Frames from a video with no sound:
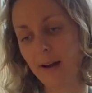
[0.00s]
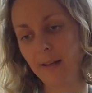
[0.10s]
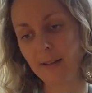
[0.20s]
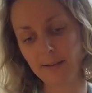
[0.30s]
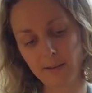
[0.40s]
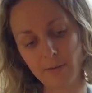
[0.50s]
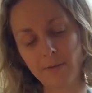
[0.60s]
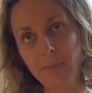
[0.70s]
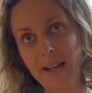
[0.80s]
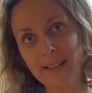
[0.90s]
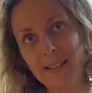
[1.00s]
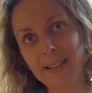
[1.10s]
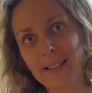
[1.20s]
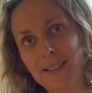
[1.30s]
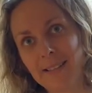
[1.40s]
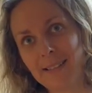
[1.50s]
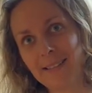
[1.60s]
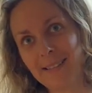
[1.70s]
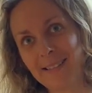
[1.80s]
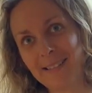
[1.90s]
this sort of plastic.
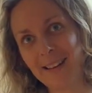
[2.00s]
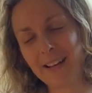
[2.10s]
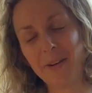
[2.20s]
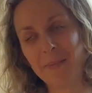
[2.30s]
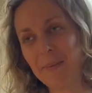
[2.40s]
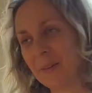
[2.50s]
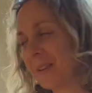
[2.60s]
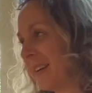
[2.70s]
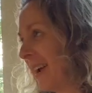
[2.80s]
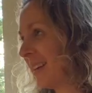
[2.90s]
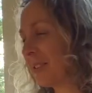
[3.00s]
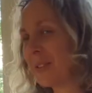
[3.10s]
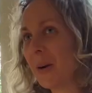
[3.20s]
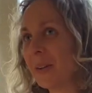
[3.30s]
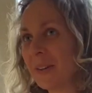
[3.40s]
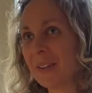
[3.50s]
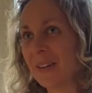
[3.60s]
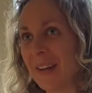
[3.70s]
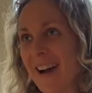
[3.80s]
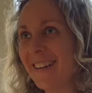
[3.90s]
I can't remember what the name. It was so long ago
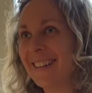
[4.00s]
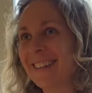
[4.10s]
now.